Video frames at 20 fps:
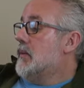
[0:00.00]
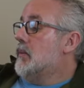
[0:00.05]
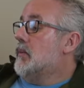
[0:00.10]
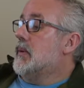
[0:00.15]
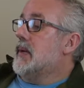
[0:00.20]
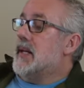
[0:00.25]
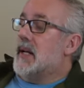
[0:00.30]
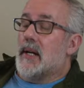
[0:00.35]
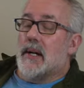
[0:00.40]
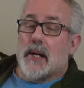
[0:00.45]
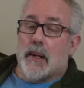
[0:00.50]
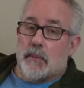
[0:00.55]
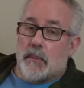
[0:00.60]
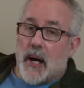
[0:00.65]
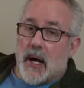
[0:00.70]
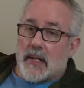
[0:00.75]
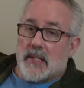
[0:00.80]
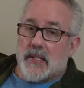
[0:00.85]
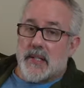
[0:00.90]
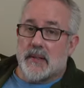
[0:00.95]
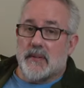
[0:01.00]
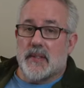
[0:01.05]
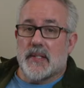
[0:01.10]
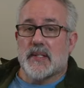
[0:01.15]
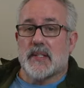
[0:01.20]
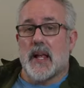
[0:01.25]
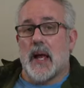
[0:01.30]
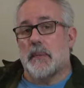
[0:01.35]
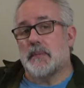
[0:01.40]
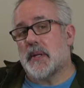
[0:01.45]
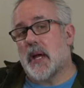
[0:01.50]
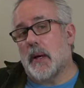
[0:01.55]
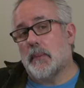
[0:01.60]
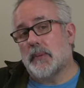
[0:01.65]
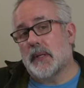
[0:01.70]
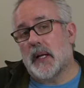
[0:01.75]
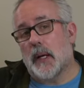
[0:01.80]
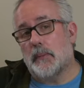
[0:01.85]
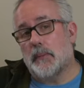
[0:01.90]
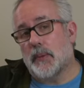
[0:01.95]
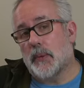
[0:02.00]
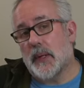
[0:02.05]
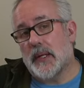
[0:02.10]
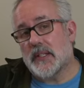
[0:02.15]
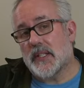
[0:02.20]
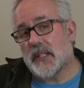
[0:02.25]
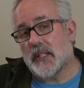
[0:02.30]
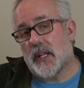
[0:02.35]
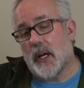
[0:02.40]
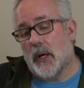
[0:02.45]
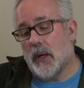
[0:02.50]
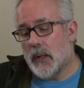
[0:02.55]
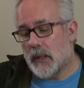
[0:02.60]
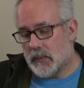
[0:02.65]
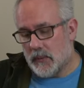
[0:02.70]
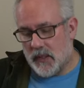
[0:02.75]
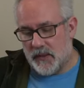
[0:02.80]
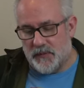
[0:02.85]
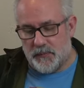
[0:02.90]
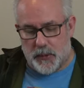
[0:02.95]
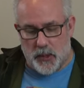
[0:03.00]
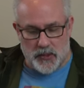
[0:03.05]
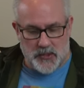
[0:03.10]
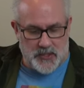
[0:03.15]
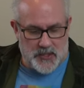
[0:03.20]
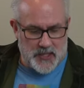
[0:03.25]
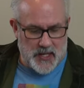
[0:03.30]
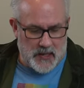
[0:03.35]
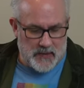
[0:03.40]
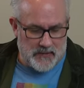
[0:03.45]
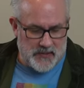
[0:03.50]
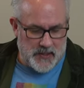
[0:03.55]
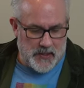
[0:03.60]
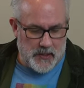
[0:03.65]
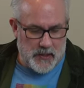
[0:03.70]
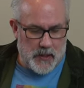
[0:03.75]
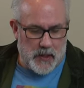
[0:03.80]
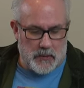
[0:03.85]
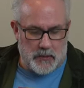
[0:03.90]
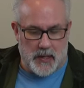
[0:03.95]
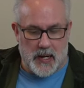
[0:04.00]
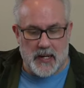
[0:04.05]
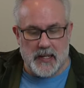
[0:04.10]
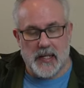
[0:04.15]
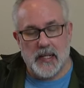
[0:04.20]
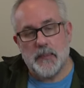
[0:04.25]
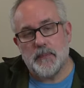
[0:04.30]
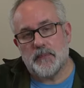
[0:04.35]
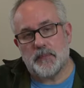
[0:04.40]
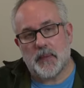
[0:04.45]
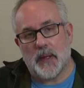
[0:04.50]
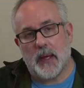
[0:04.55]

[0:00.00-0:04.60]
We did an unboxing of this laptop a couple weeks ago and we've posted that video already,